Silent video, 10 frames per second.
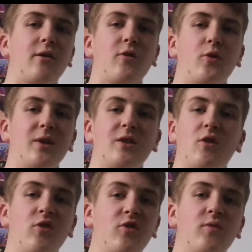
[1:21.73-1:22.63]
although he
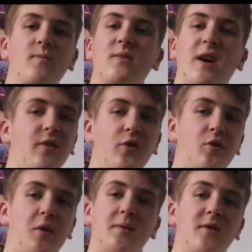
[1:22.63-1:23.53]
does tend
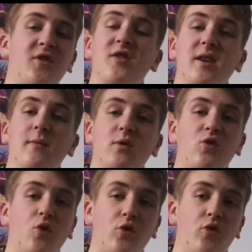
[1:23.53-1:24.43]
to do like the same
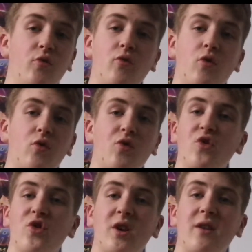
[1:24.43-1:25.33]
sorts of
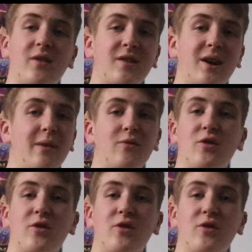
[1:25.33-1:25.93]
roles every time.